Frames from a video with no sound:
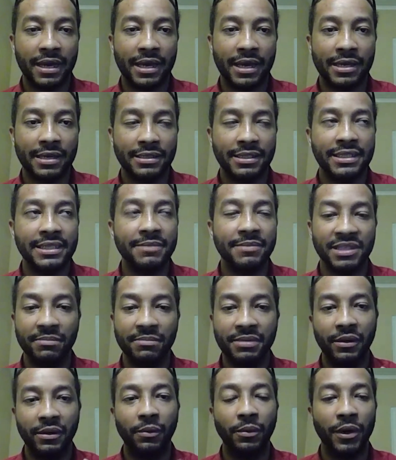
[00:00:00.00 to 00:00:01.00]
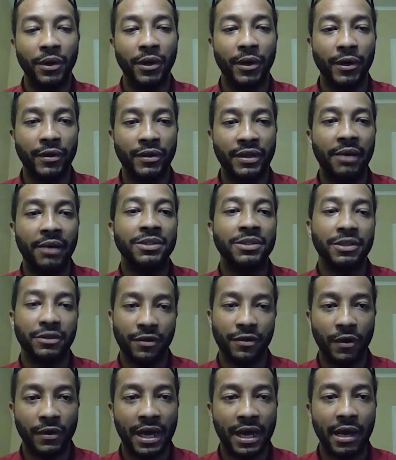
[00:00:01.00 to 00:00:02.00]
seems to be a word that was
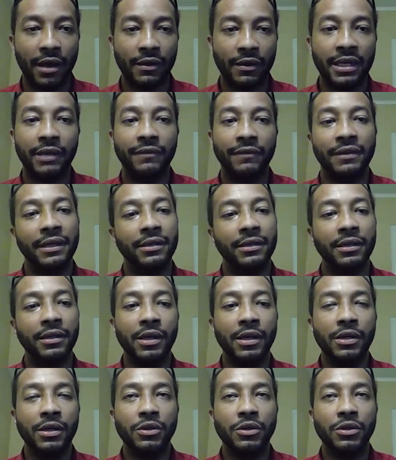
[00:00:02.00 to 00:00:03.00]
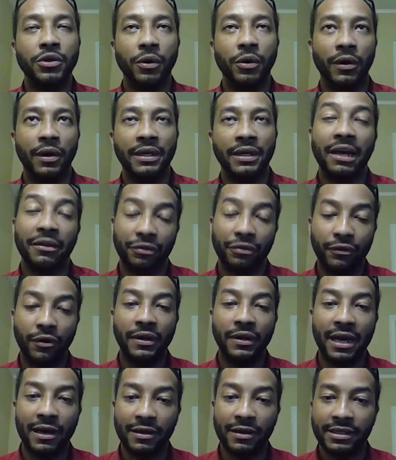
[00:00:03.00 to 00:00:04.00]
thrown out kind of like during, not thrown
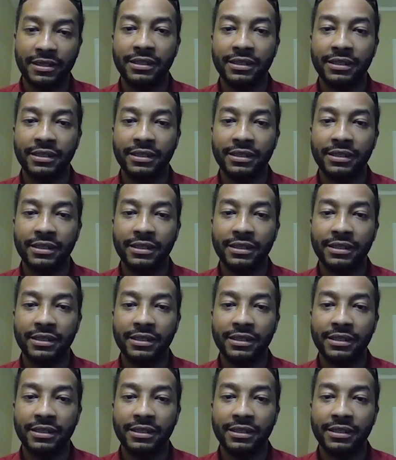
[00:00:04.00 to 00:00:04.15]
out in a